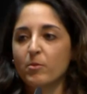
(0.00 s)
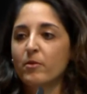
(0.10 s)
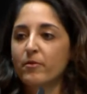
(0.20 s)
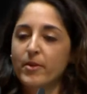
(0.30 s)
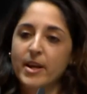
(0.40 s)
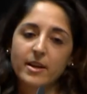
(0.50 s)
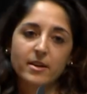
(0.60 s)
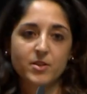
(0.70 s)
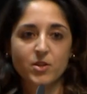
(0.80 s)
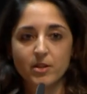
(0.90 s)
of rain
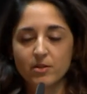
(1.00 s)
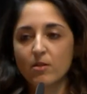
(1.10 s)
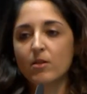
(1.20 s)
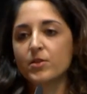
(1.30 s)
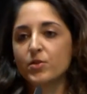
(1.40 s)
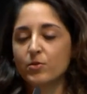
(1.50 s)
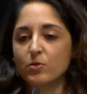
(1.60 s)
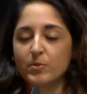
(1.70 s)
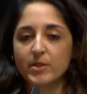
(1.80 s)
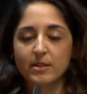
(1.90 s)
entering the
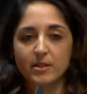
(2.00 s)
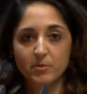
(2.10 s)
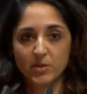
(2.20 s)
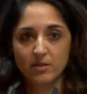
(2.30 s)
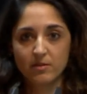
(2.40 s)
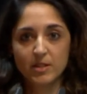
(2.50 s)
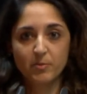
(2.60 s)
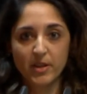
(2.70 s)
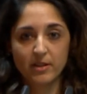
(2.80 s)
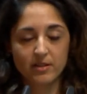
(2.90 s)
classrooms and keep the
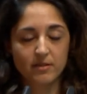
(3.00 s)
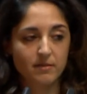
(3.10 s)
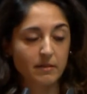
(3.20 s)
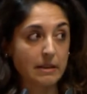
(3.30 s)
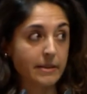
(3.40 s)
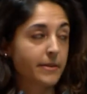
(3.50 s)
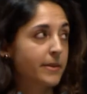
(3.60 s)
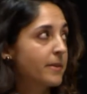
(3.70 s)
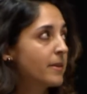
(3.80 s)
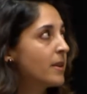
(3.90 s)
space
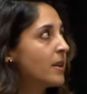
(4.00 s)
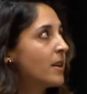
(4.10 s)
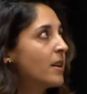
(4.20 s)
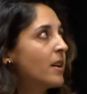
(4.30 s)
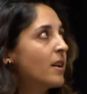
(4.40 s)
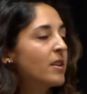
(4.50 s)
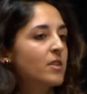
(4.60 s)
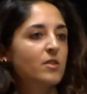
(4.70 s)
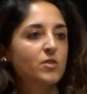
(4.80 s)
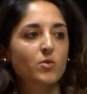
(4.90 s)
cleaner.
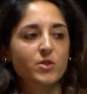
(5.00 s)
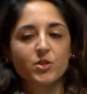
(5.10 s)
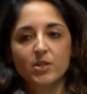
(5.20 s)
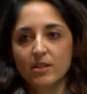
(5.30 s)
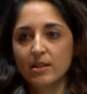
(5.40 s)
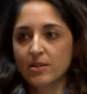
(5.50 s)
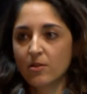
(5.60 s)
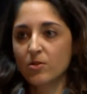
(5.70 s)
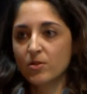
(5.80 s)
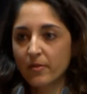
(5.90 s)
So this results in a
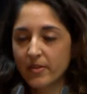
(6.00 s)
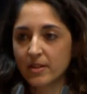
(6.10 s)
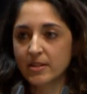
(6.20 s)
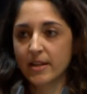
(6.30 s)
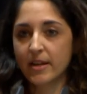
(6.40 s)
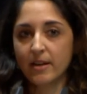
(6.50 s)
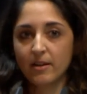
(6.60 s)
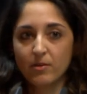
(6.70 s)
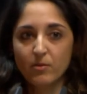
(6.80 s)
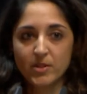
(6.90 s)
lot of heat
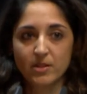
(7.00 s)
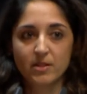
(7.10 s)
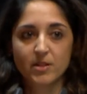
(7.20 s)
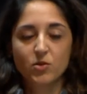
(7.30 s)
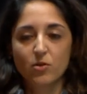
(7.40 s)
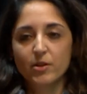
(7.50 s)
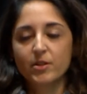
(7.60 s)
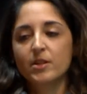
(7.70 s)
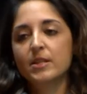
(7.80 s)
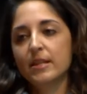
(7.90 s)
gain within these
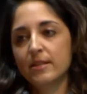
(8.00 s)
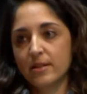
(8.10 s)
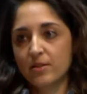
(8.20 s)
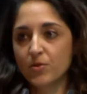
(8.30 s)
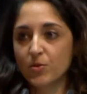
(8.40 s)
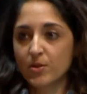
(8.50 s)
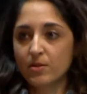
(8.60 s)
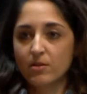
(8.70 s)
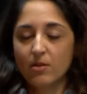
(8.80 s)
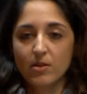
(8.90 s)
corridors and then into
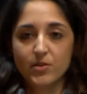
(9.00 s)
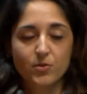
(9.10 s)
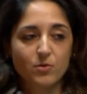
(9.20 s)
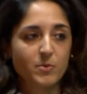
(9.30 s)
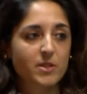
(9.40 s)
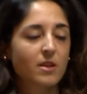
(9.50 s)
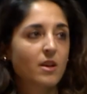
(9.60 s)
the classrooms.